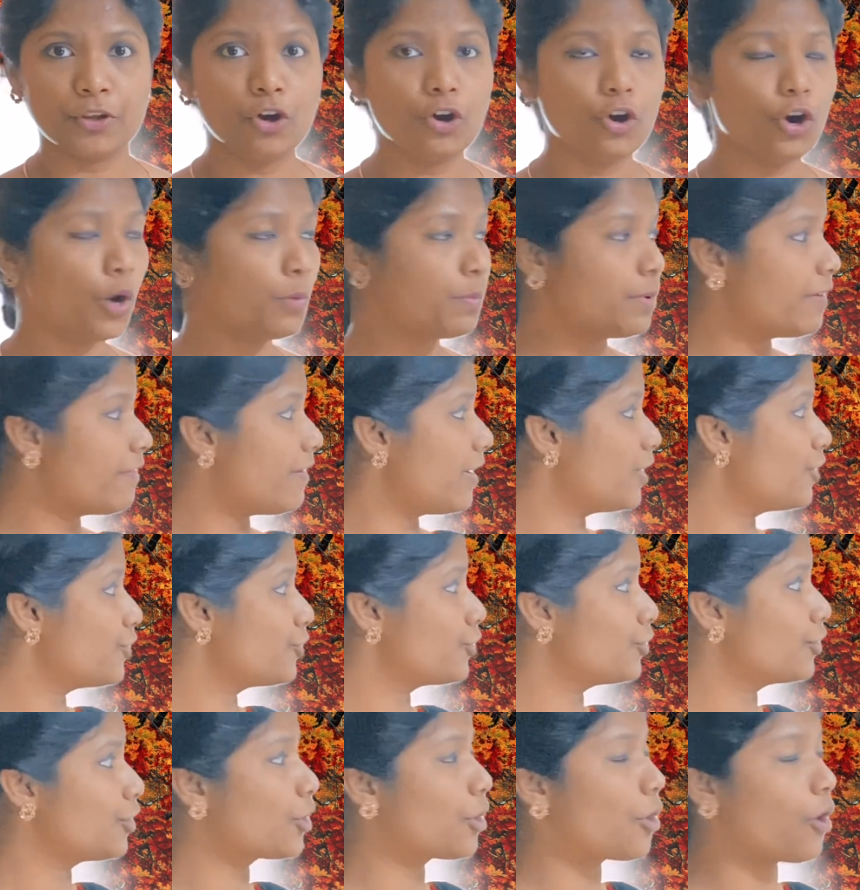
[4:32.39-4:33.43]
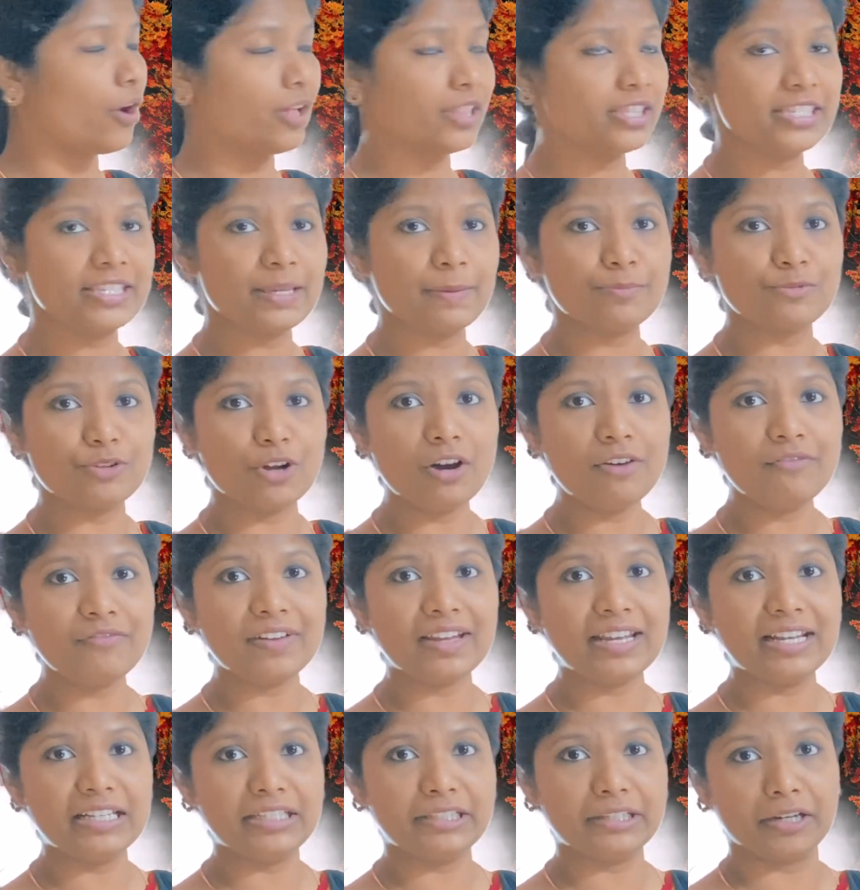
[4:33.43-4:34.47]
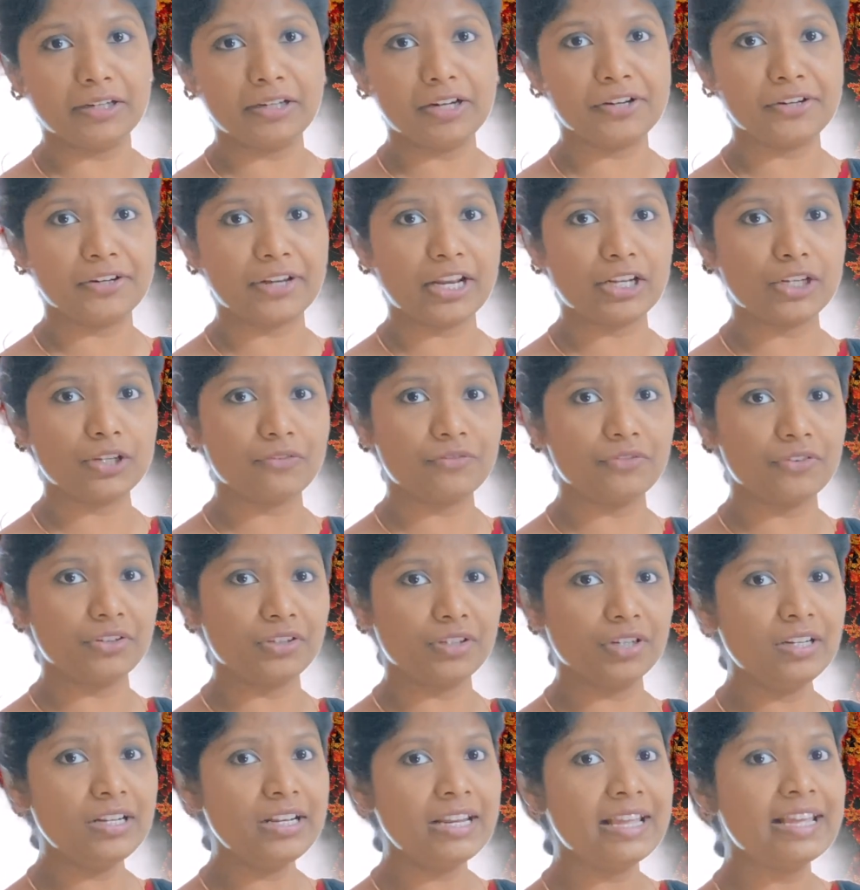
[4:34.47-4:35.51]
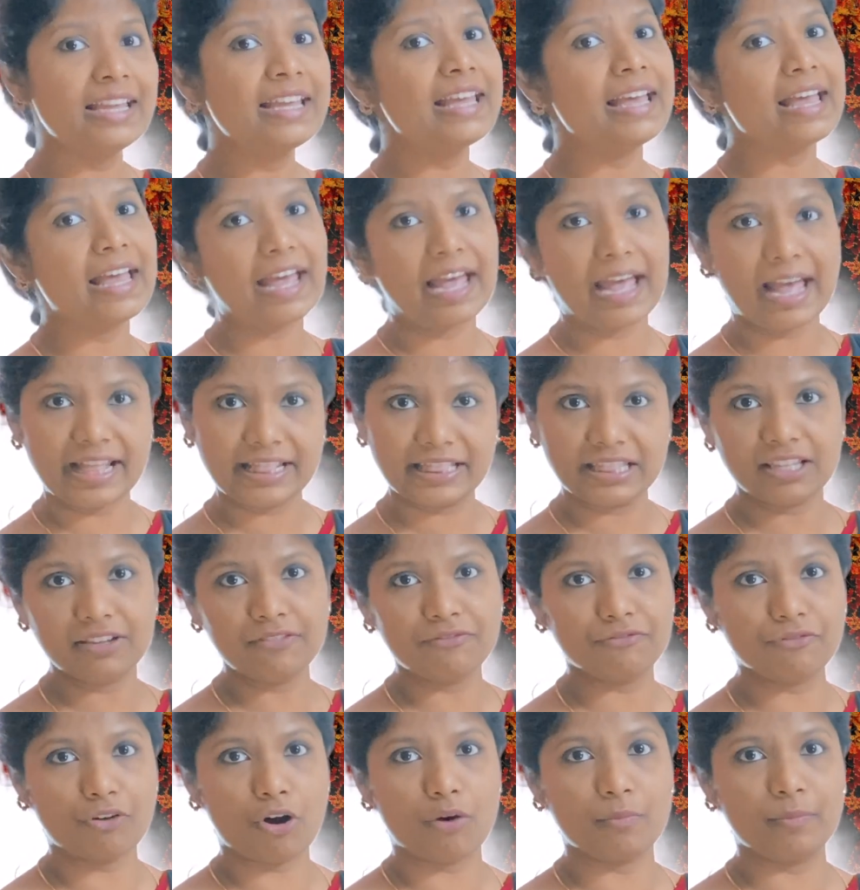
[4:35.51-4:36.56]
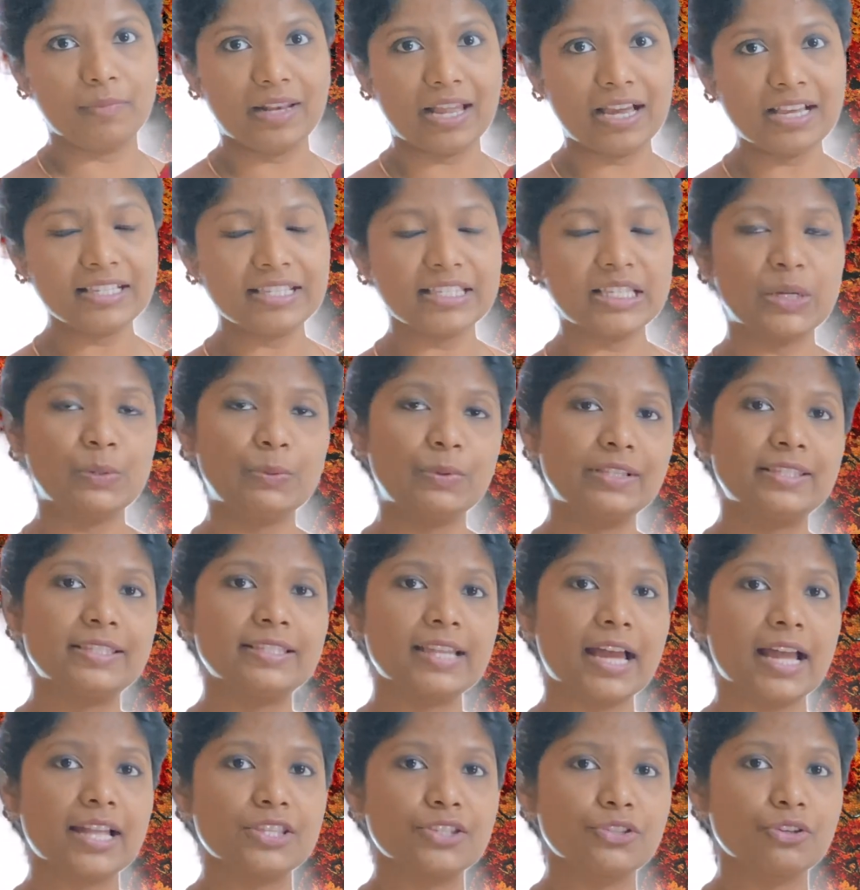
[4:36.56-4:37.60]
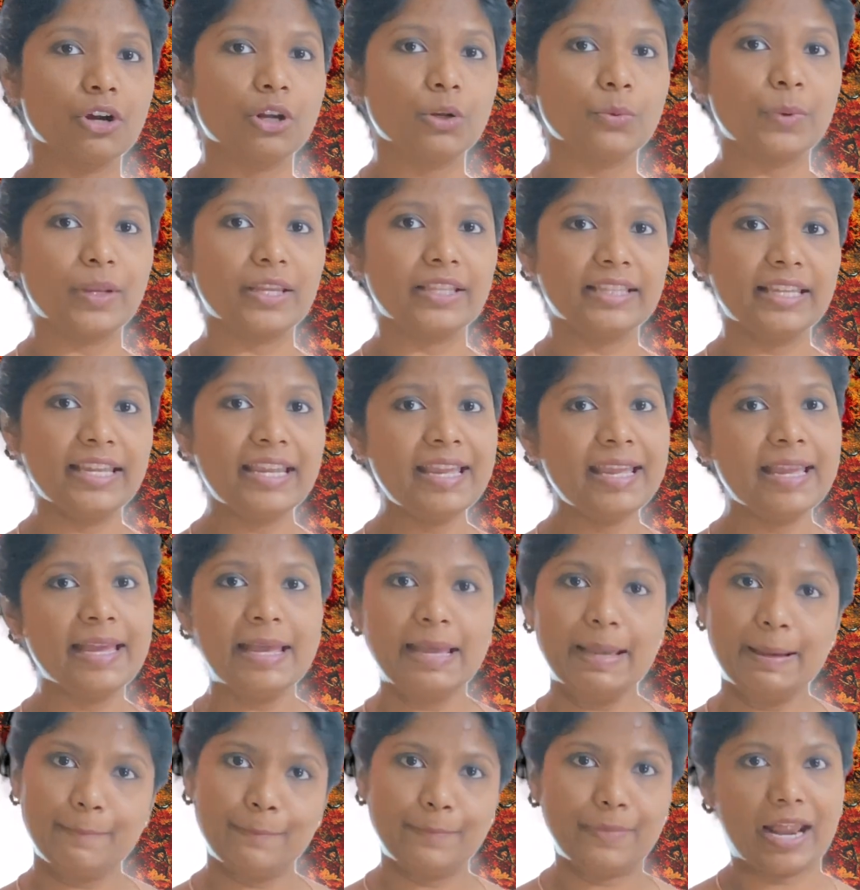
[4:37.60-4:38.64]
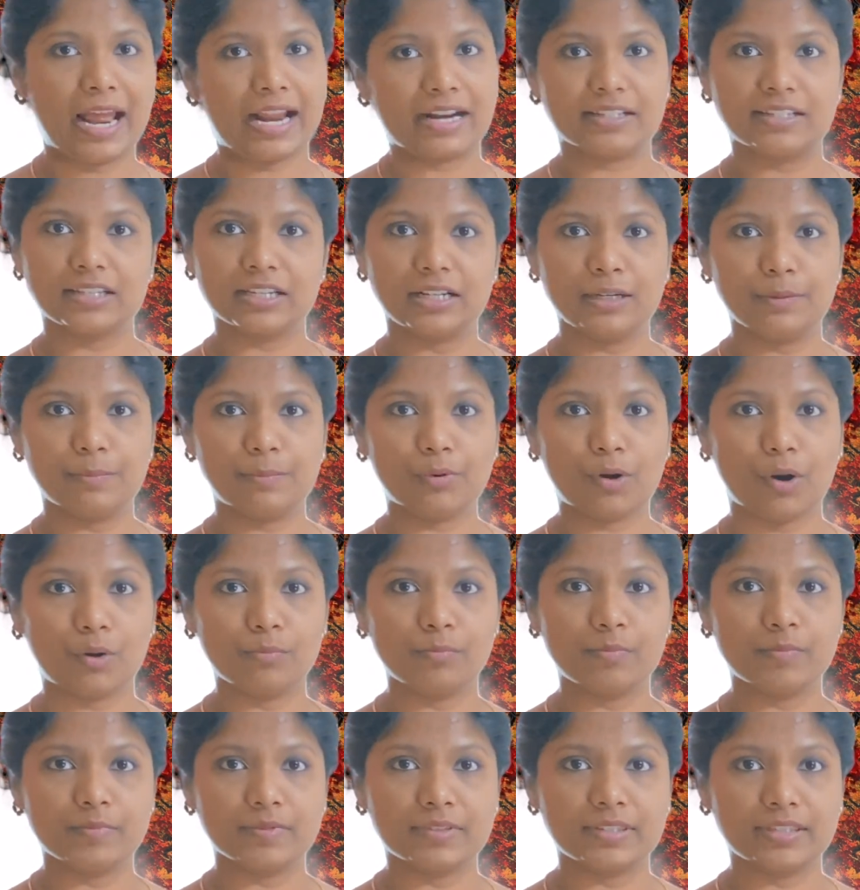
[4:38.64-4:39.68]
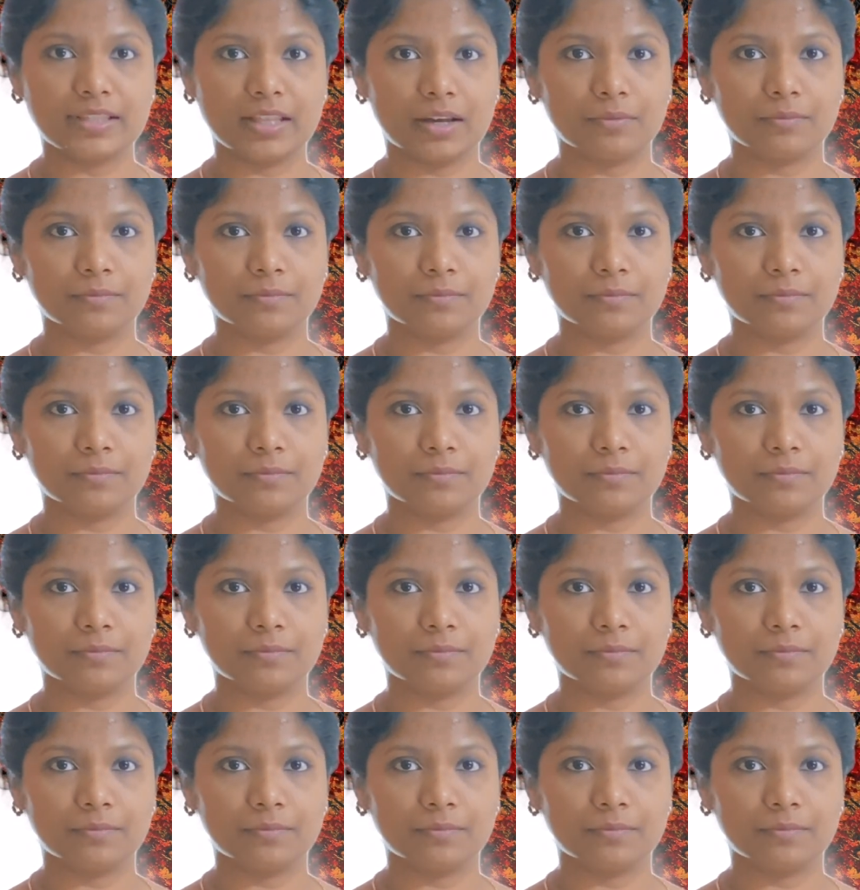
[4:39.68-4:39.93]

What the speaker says: Hope you have understood the concept of internal rate of return and the formulas. We'll start solving the practical problems now.